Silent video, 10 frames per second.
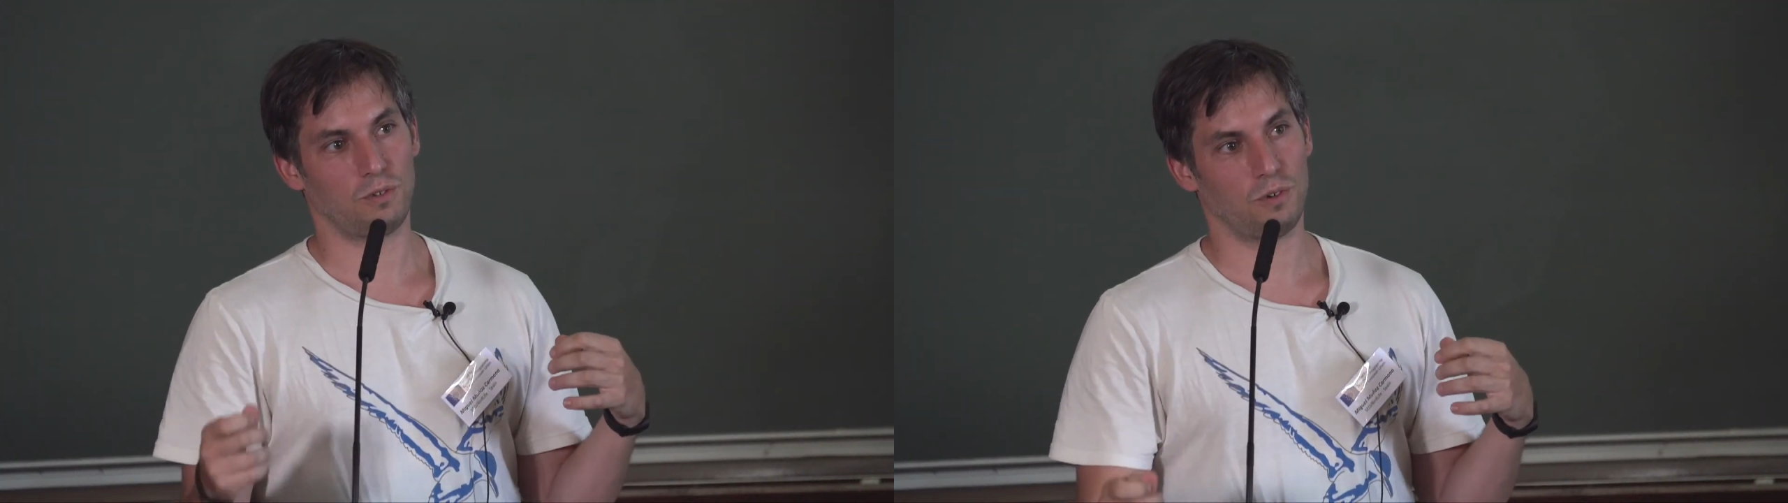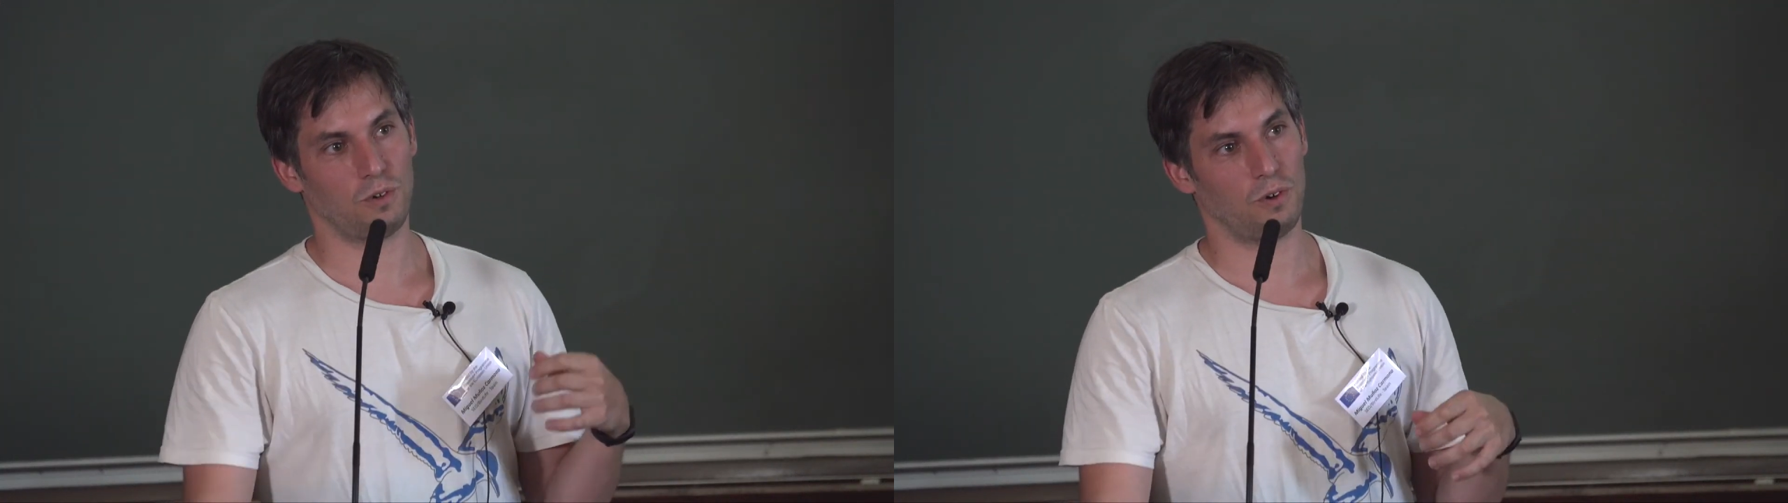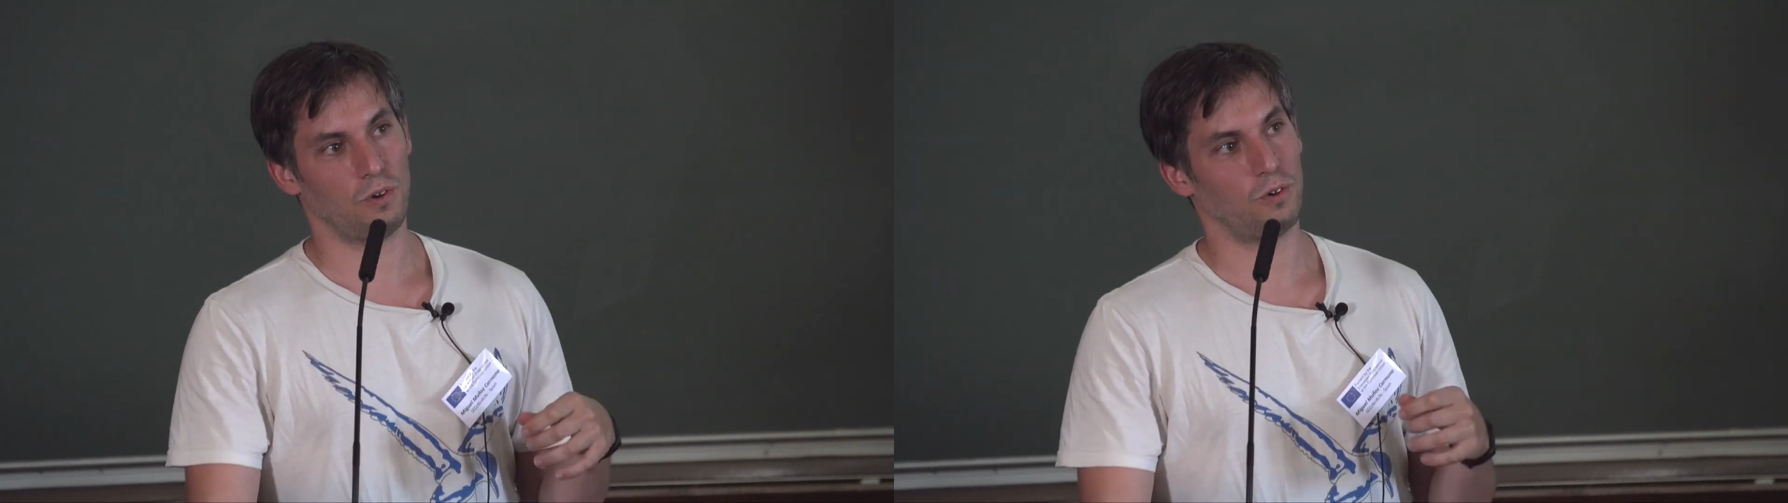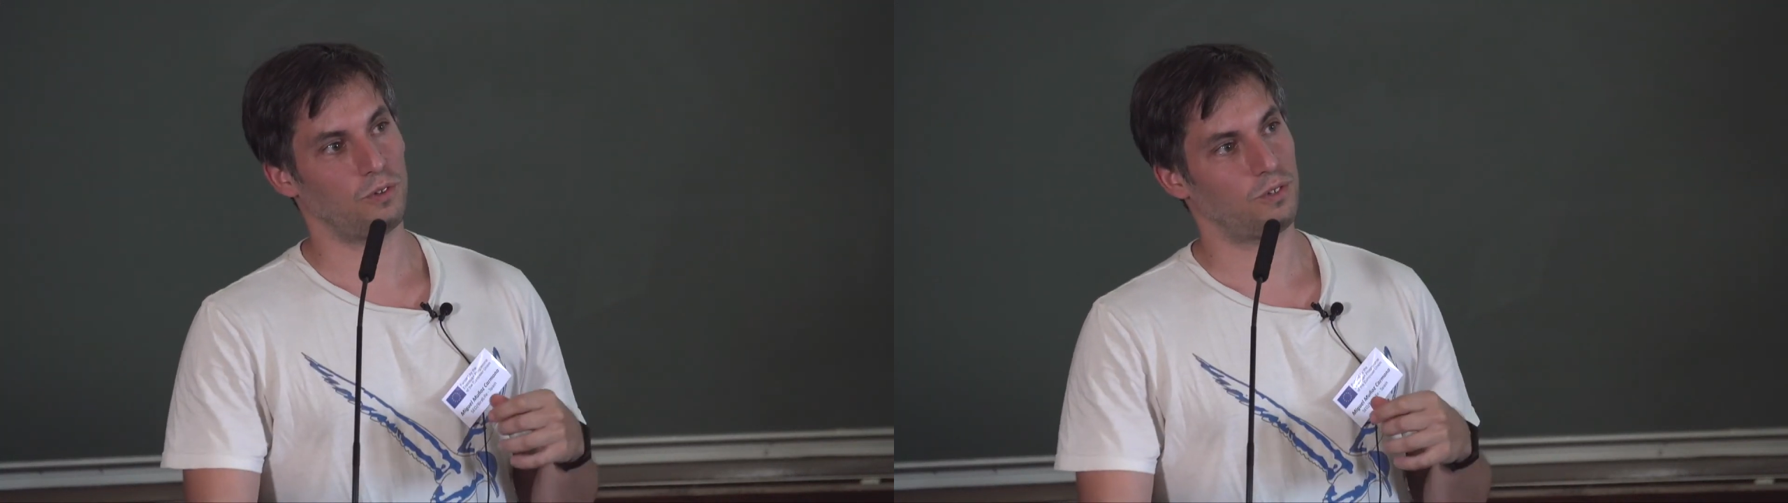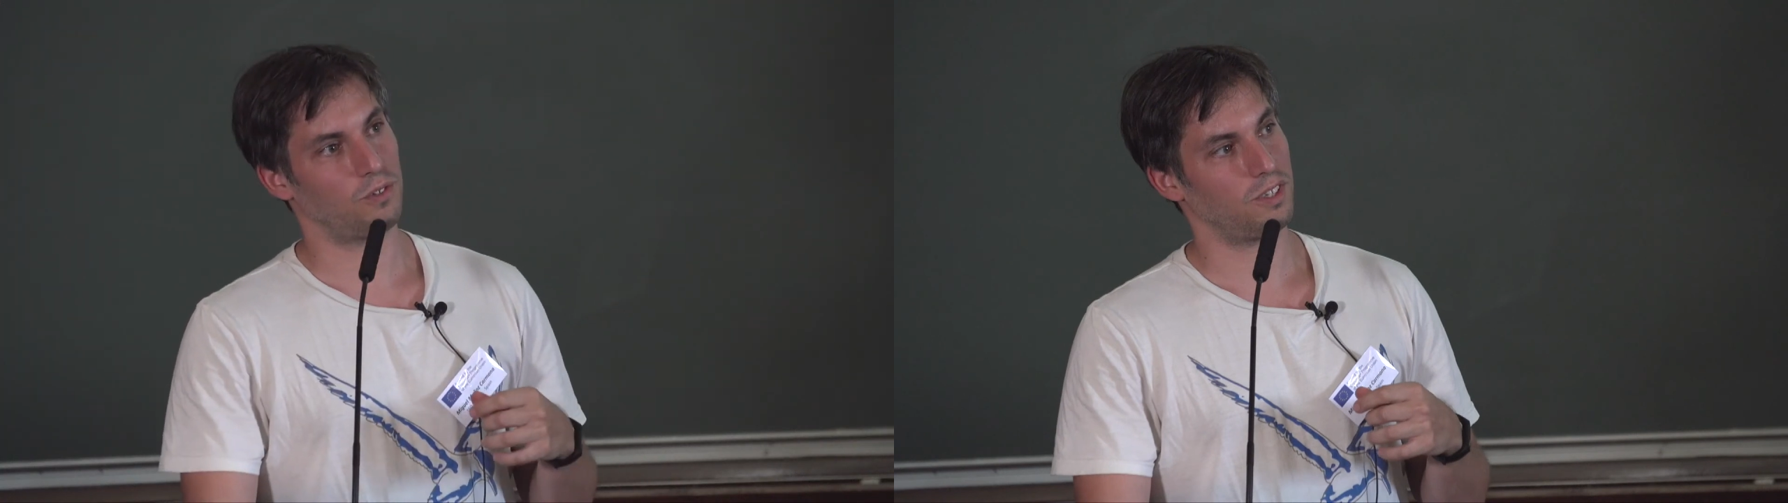
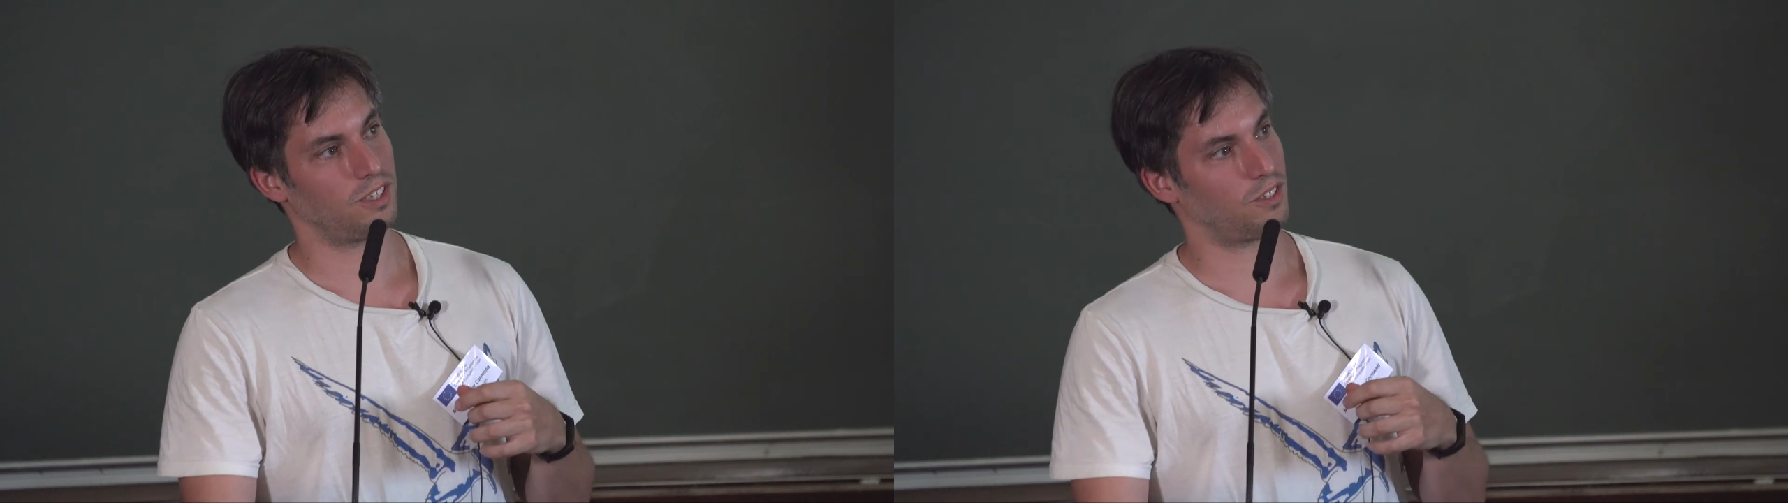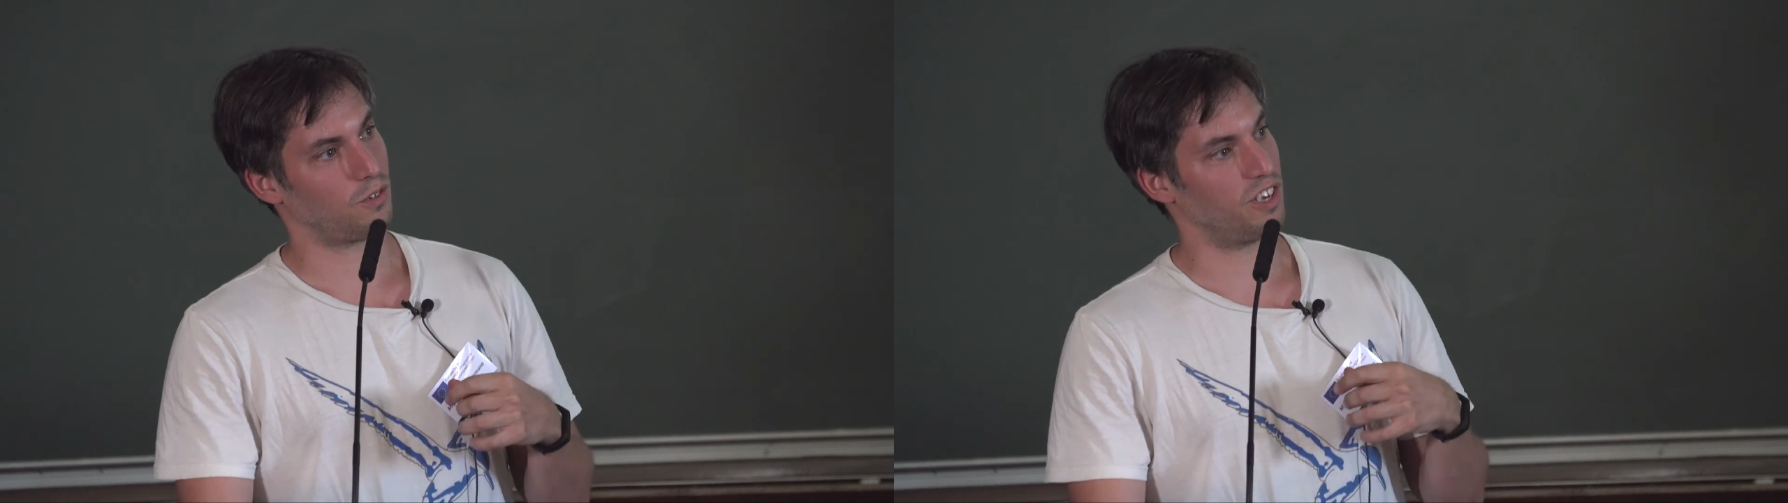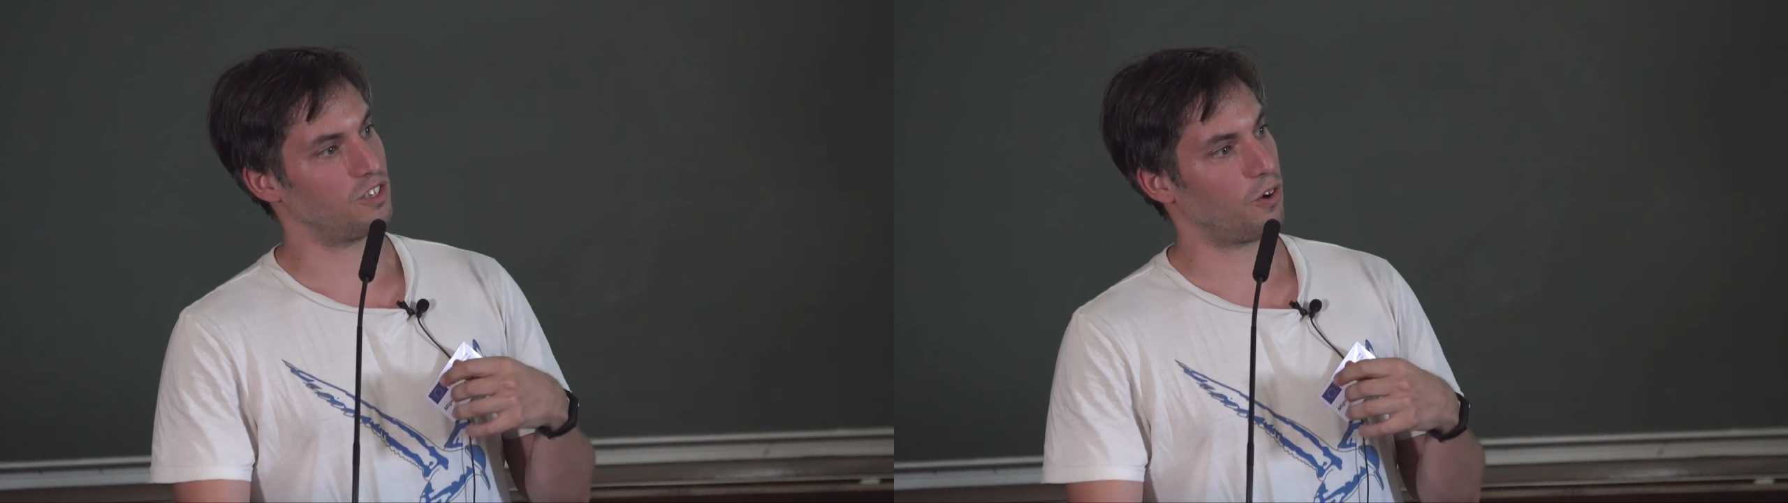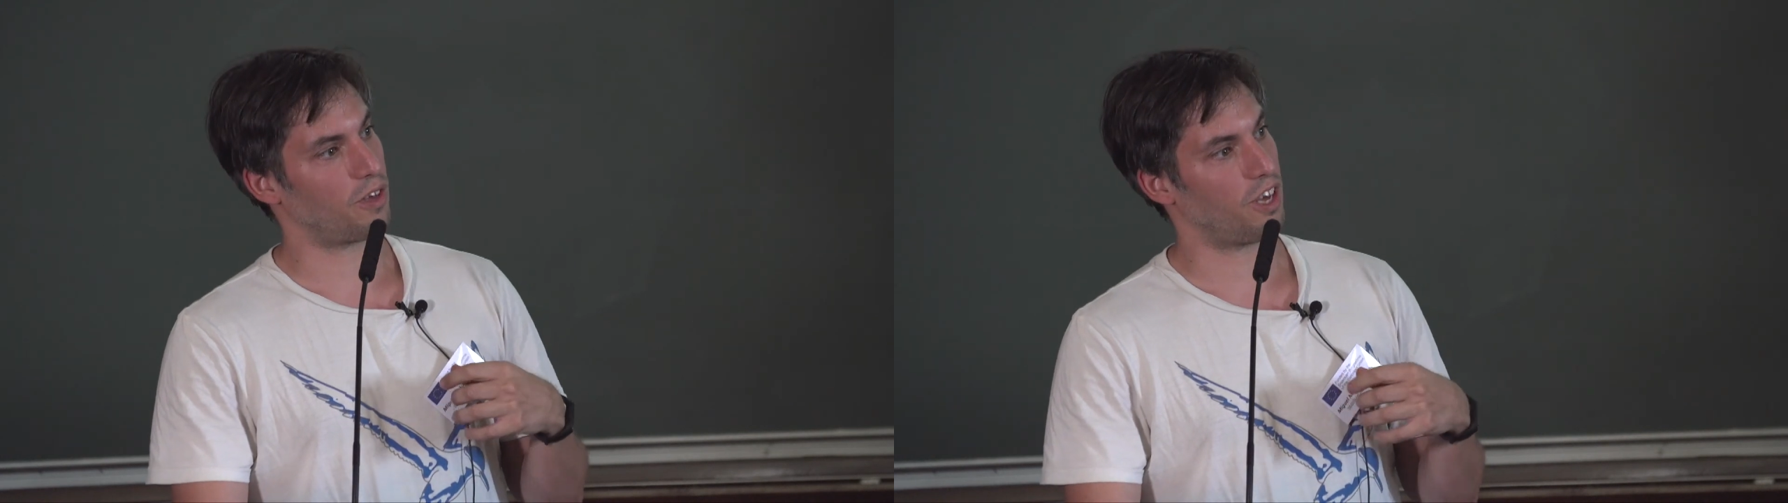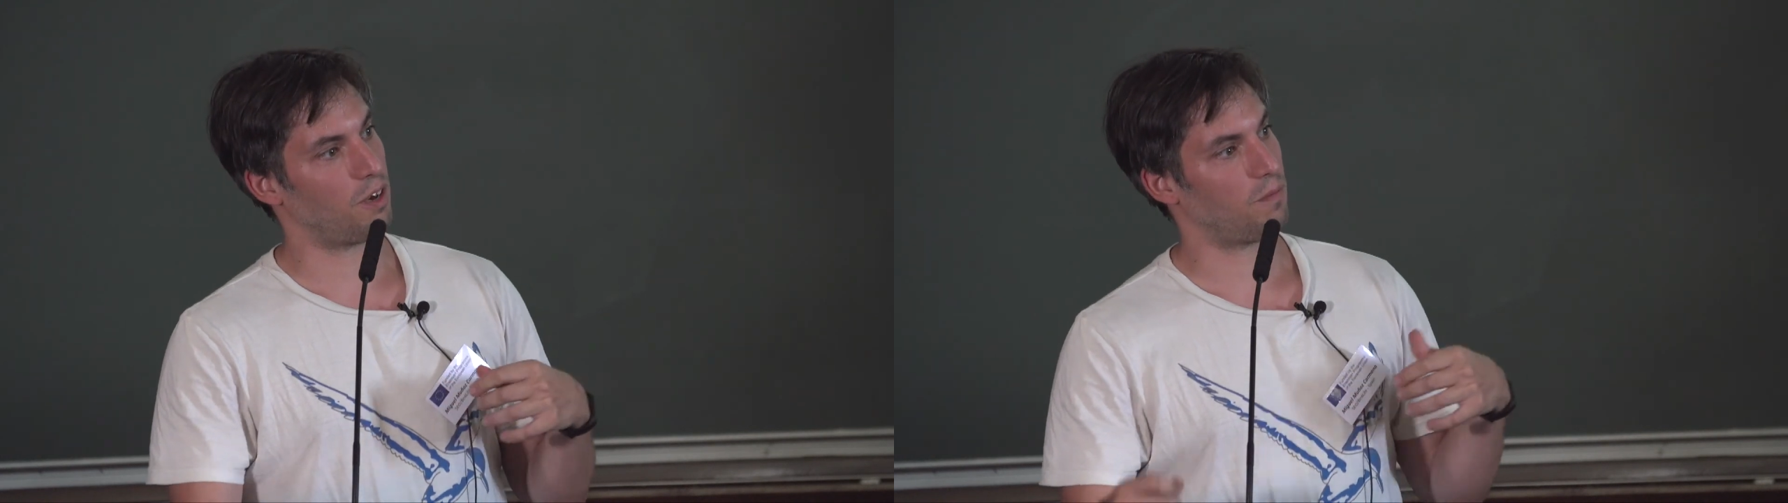to
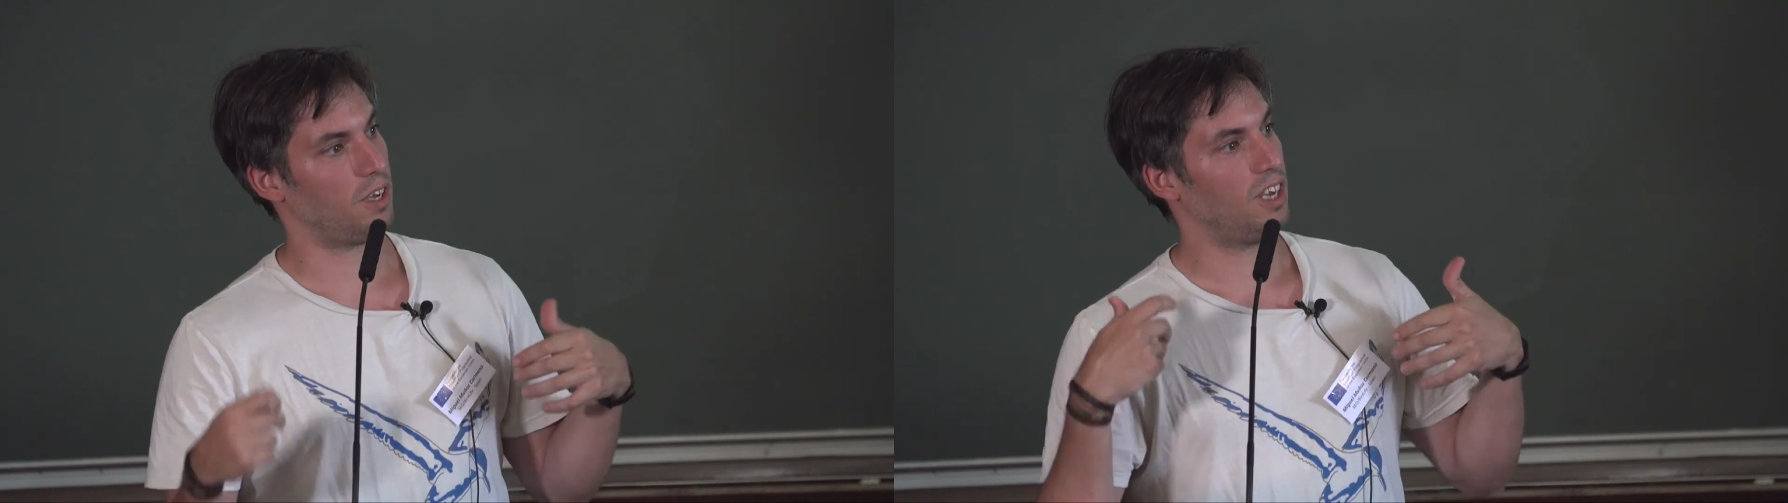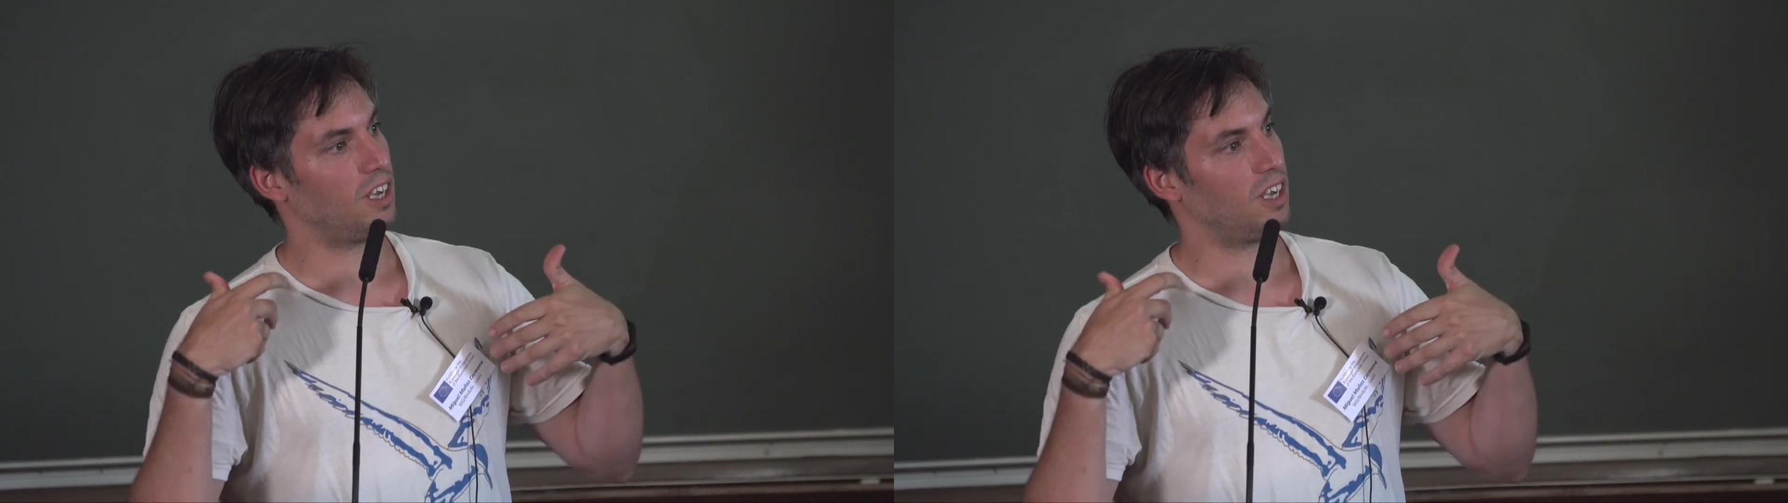enjoy them,